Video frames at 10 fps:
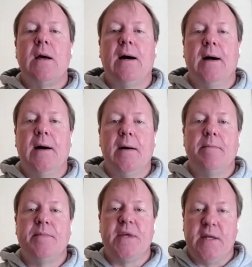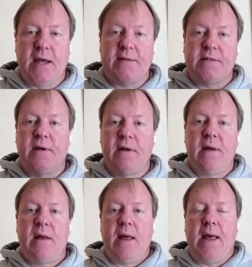the Annetta,
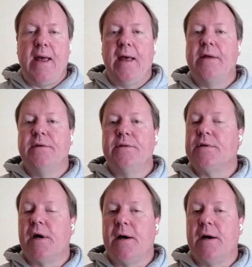and